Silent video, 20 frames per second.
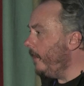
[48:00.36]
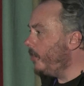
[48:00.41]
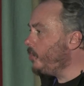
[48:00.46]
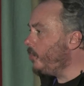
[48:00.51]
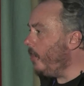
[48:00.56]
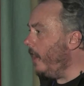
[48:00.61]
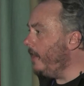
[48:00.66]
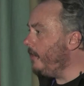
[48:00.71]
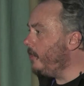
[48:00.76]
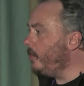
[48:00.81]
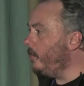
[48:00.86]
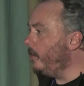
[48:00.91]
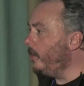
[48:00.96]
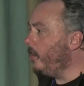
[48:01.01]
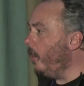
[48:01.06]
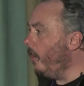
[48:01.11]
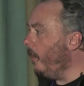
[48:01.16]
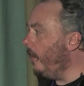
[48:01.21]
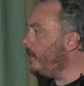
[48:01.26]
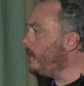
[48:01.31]
trying to
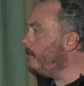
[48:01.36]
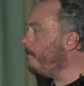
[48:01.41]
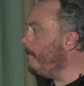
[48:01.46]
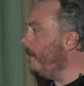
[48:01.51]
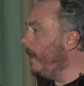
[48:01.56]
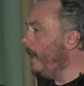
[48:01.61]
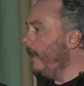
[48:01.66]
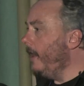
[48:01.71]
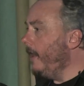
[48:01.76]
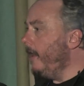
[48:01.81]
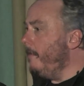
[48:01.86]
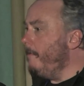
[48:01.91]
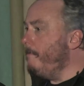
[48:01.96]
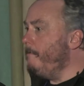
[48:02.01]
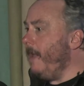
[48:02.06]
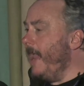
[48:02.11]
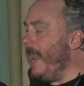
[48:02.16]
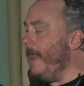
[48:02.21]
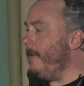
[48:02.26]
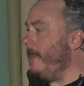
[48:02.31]
encourage
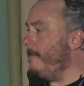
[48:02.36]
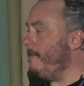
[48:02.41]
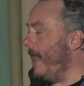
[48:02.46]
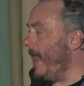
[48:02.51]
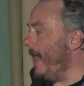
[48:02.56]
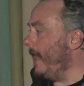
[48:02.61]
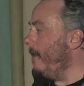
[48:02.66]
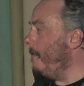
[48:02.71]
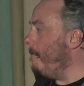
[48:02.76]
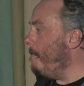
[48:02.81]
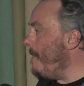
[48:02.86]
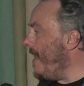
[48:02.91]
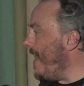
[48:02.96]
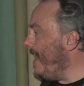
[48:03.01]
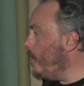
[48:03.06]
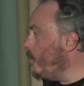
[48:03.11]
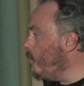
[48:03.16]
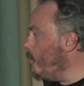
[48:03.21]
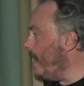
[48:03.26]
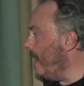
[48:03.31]
baby men
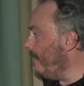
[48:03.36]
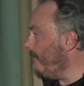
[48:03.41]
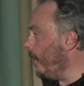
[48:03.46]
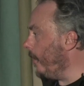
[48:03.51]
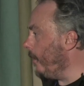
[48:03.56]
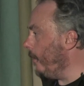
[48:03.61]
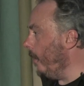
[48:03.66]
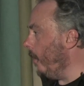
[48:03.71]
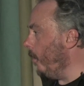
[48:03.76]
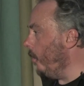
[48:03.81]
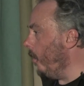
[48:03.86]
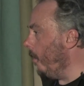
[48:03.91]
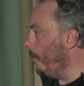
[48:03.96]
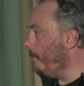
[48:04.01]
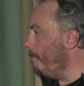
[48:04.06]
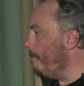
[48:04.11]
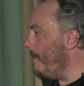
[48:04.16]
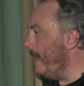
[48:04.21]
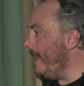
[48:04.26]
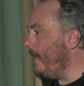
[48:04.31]
who never grow up,
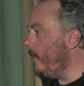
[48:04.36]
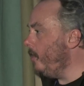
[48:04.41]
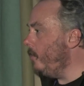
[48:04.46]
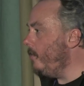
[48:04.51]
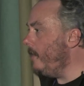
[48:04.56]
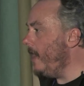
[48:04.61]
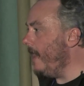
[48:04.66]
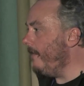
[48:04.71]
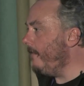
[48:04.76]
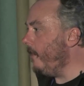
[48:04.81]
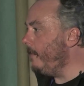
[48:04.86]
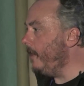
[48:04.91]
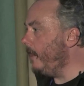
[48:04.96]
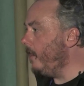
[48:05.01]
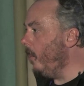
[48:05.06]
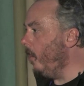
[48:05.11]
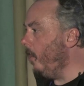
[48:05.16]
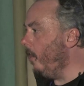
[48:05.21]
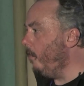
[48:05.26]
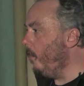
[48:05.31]
men who never
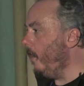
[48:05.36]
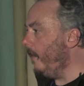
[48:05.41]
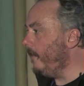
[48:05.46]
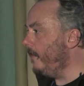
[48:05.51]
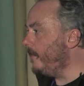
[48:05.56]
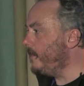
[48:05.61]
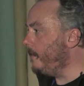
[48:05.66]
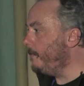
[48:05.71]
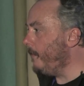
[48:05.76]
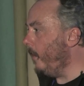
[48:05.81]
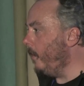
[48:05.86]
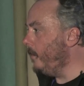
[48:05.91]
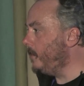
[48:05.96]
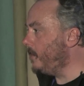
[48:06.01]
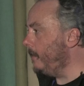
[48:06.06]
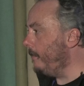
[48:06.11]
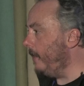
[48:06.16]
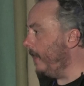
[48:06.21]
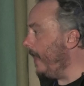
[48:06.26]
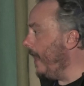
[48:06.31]
become what they're supposed
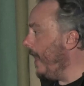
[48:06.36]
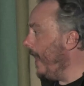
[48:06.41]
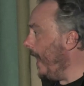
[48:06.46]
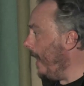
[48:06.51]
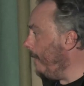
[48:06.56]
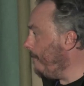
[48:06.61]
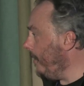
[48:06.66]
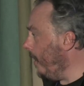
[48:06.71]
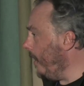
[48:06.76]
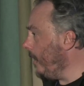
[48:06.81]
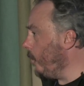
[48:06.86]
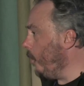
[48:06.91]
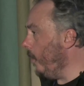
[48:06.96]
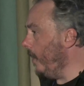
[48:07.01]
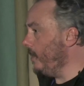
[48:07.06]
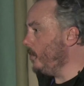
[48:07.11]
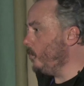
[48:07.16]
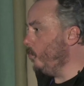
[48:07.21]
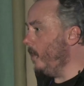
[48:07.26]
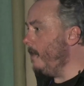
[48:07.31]
to be. And
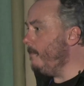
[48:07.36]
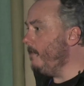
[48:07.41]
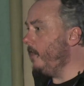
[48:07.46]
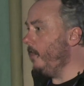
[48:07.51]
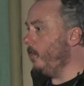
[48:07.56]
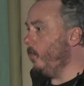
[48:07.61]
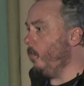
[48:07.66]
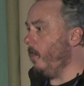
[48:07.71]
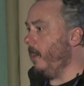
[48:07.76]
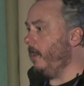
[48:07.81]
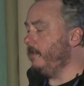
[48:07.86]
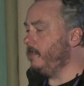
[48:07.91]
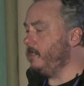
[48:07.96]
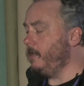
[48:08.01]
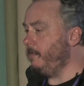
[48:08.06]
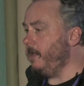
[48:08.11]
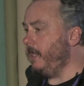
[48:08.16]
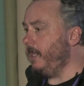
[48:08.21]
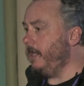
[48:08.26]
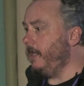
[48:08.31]
likewise, women who want to
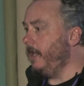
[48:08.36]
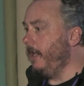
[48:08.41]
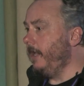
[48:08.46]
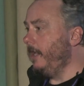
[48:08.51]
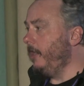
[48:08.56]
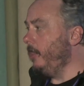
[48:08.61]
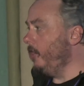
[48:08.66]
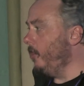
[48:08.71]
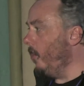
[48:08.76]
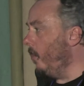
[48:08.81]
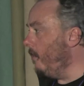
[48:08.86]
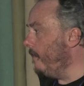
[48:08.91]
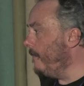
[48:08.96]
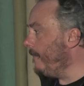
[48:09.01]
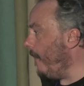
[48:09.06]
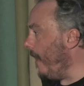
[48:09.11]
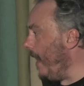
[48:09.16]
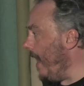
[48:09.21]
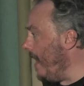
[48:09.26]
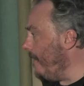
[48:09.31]
be young
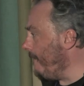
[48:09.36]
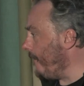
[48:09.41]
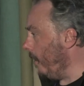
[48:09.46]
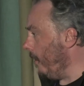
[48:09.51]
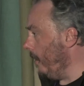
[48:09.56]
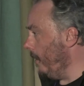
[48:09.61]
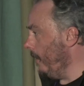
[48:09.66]
forever.